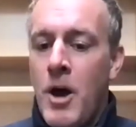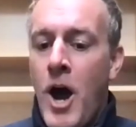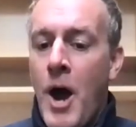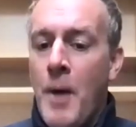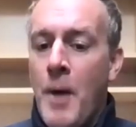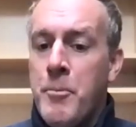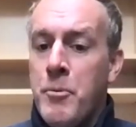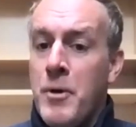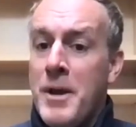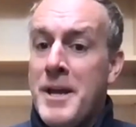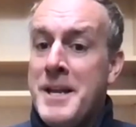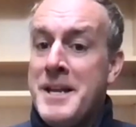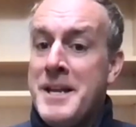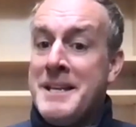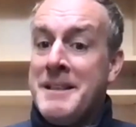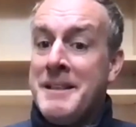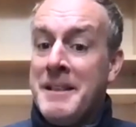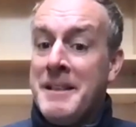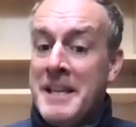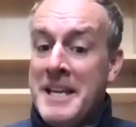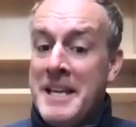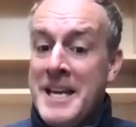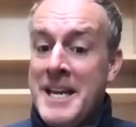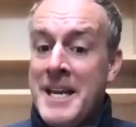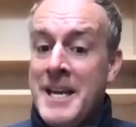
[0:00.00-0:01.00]

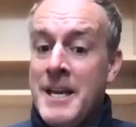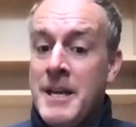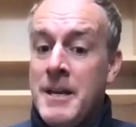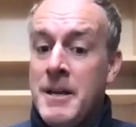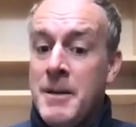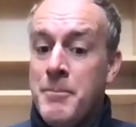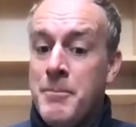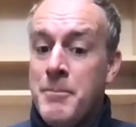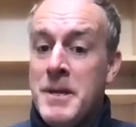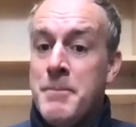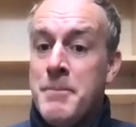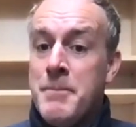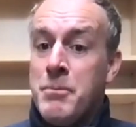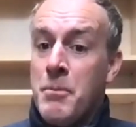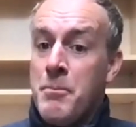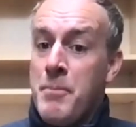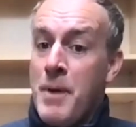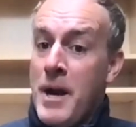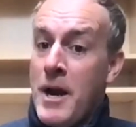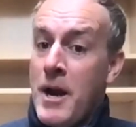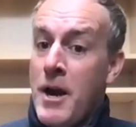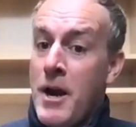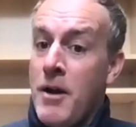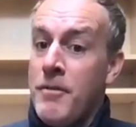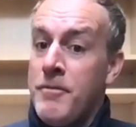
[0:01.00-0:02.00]
operating lean and being
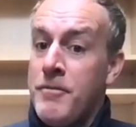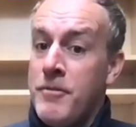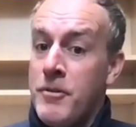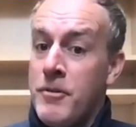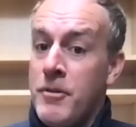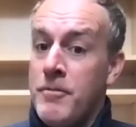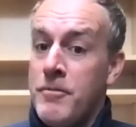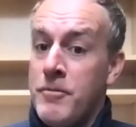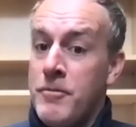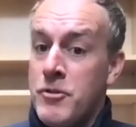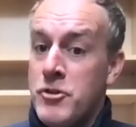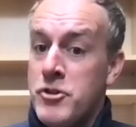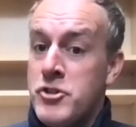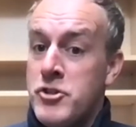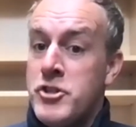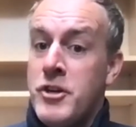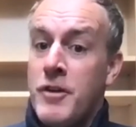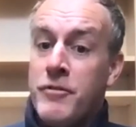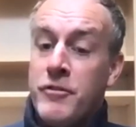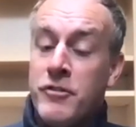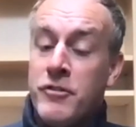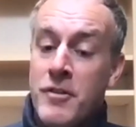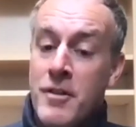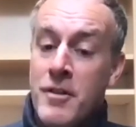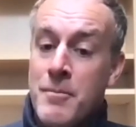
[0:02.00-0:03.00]
prepared for
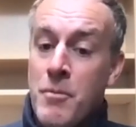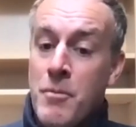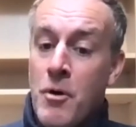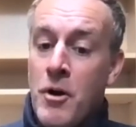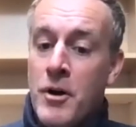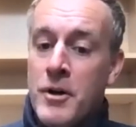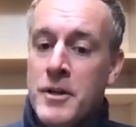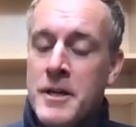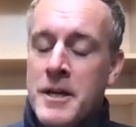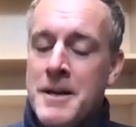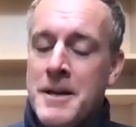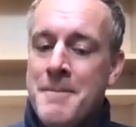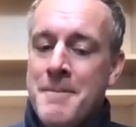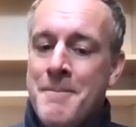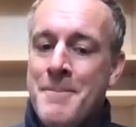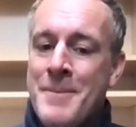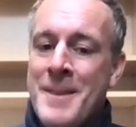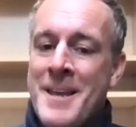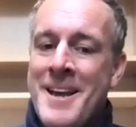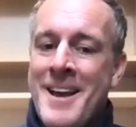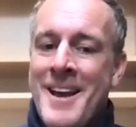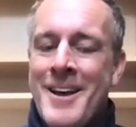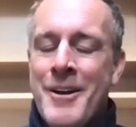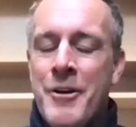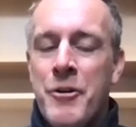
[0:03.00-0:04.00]
shifts in the market.
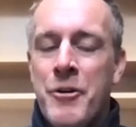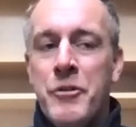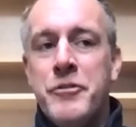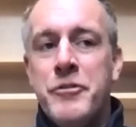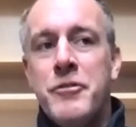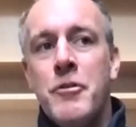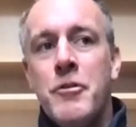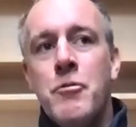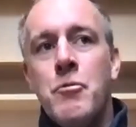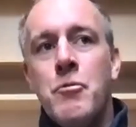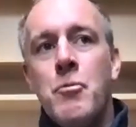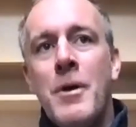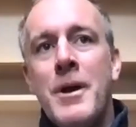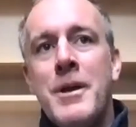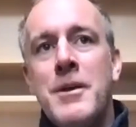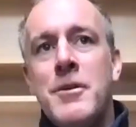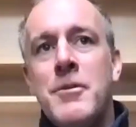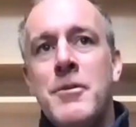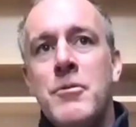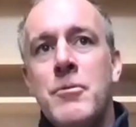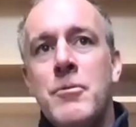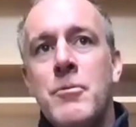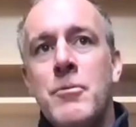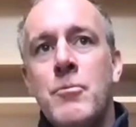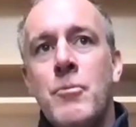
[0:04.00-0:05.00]
And also what
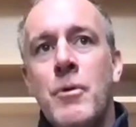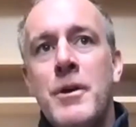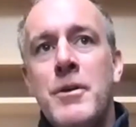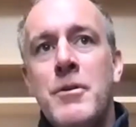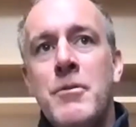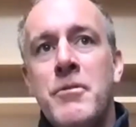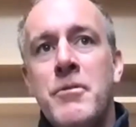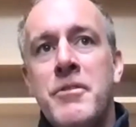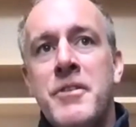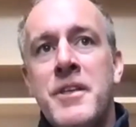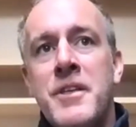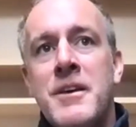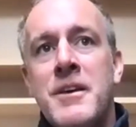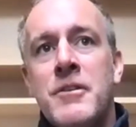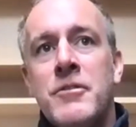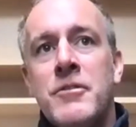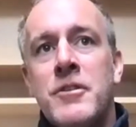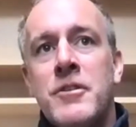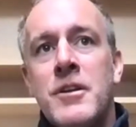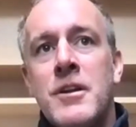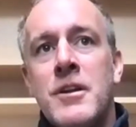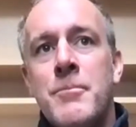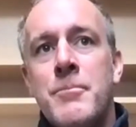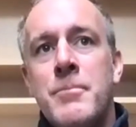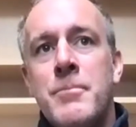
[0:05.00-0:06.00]
you think is
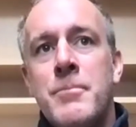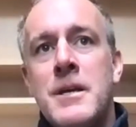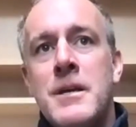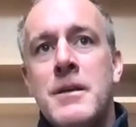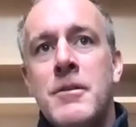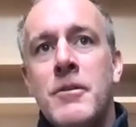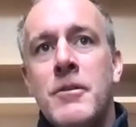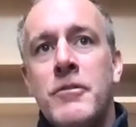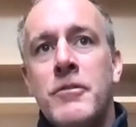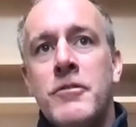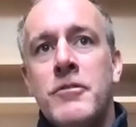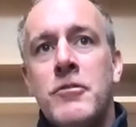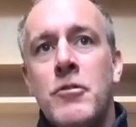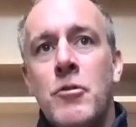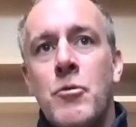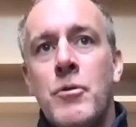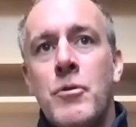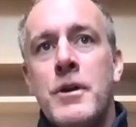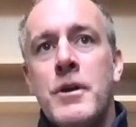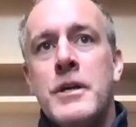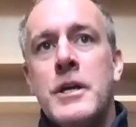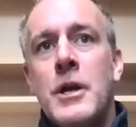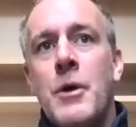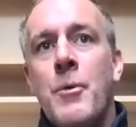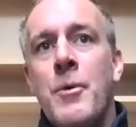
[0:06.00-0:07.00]
going to be the
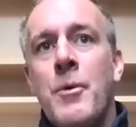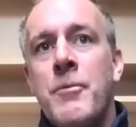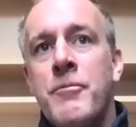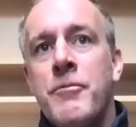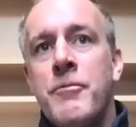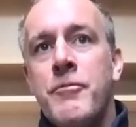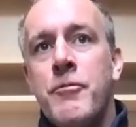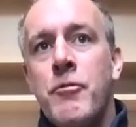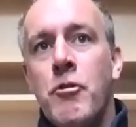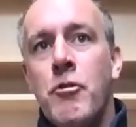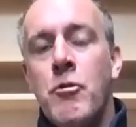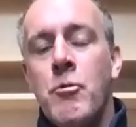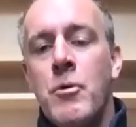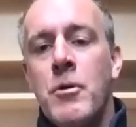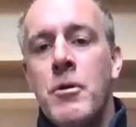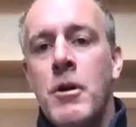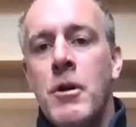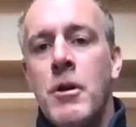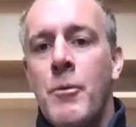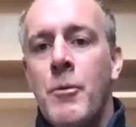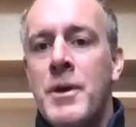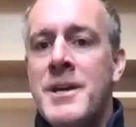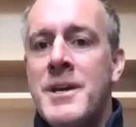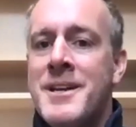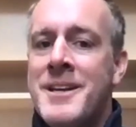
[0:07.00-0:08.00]
story going forward.
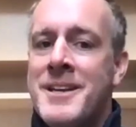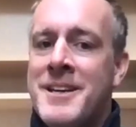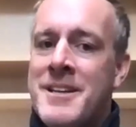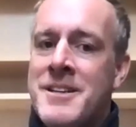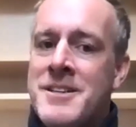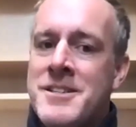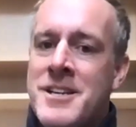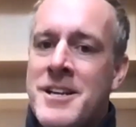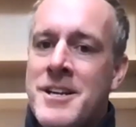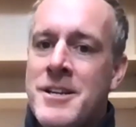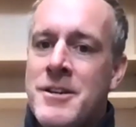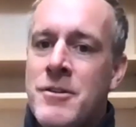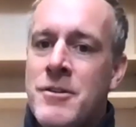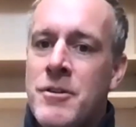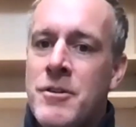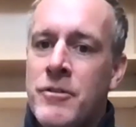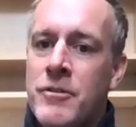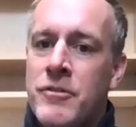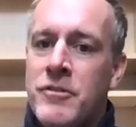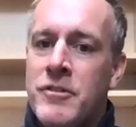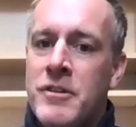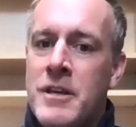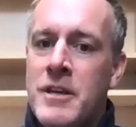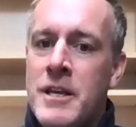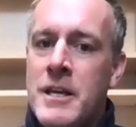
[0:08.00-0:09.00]
Are we going to continue to
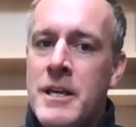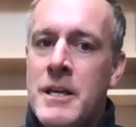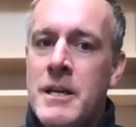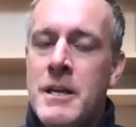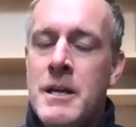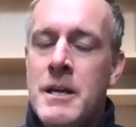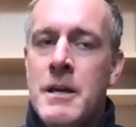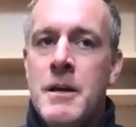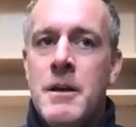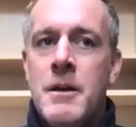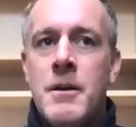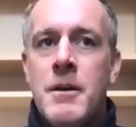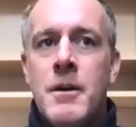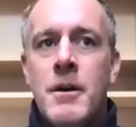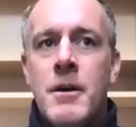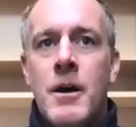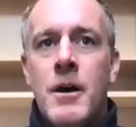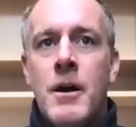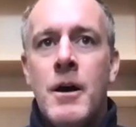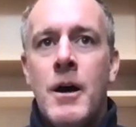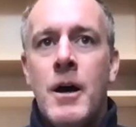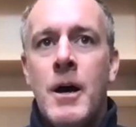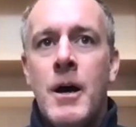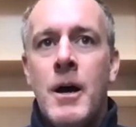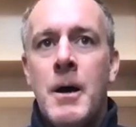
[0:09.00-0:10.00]
see
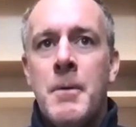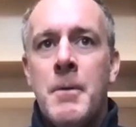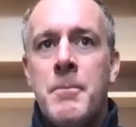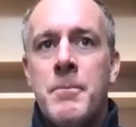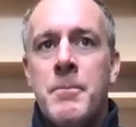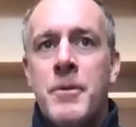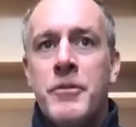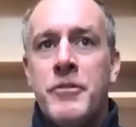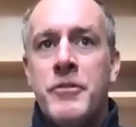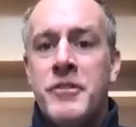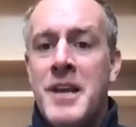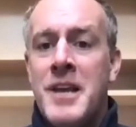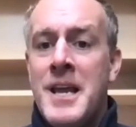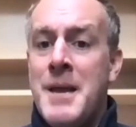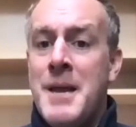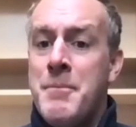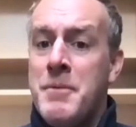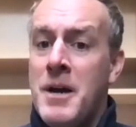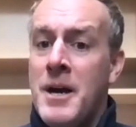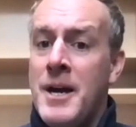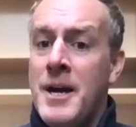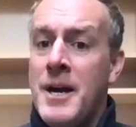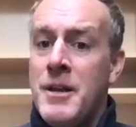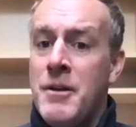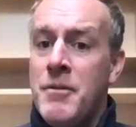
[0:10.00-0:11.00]
the
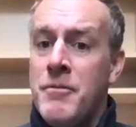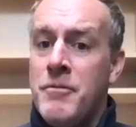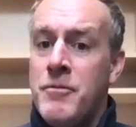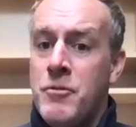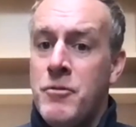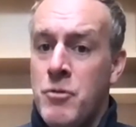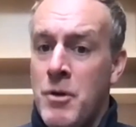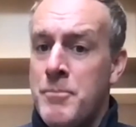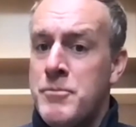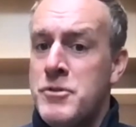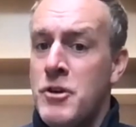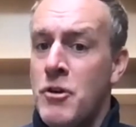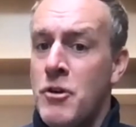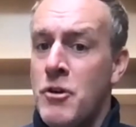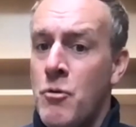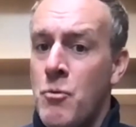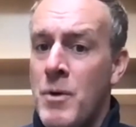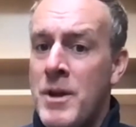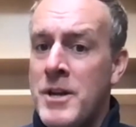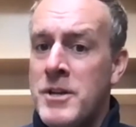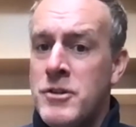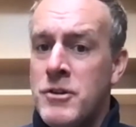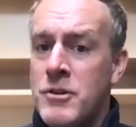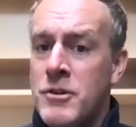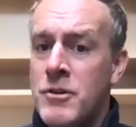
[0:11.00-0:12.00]
same kind of crypto
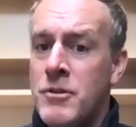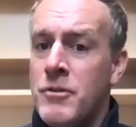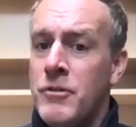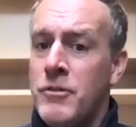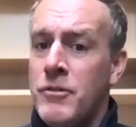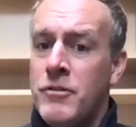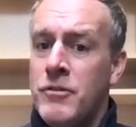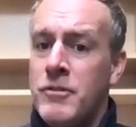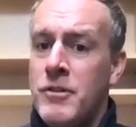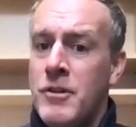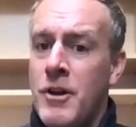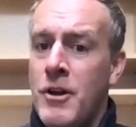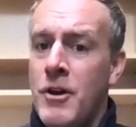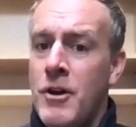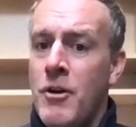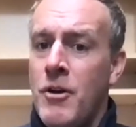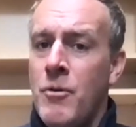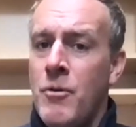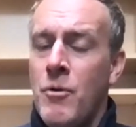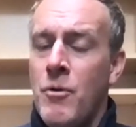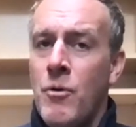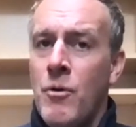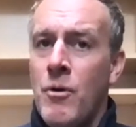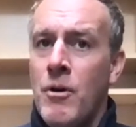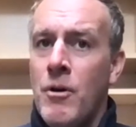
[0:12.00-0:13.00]
winters,
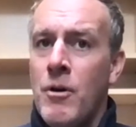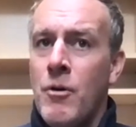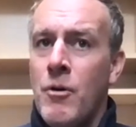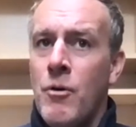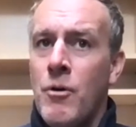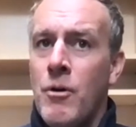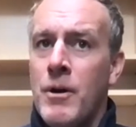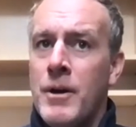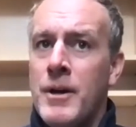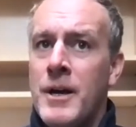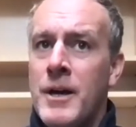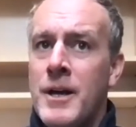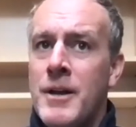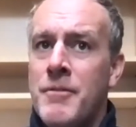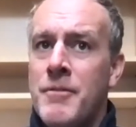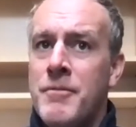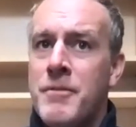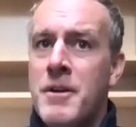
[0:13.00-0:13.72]
or